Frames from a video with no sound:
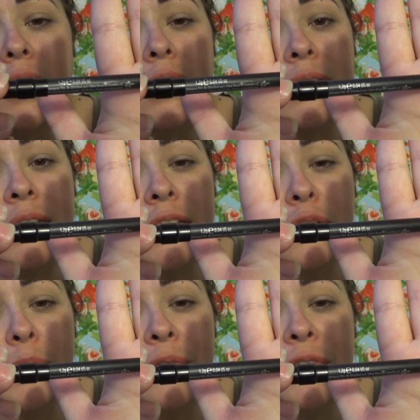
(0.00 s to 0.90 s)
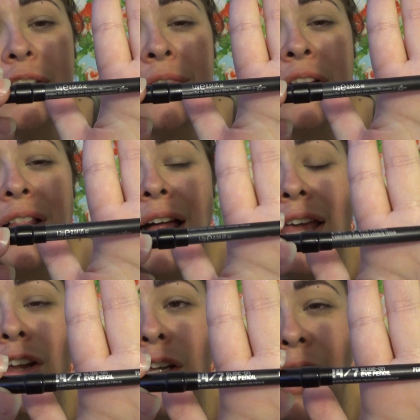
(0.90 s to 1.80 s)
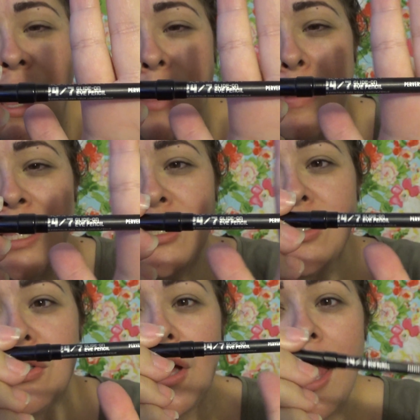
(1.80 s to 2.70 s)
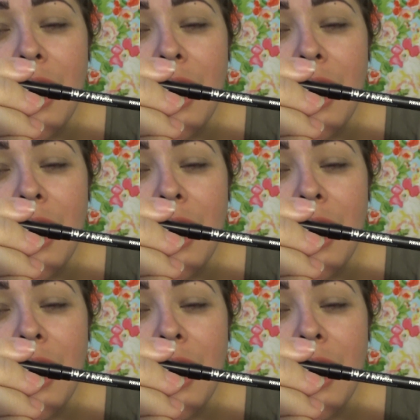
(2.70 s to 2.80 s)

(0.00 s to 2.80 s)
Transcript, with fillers: this is the 24-7 Glide On Eye Pencil.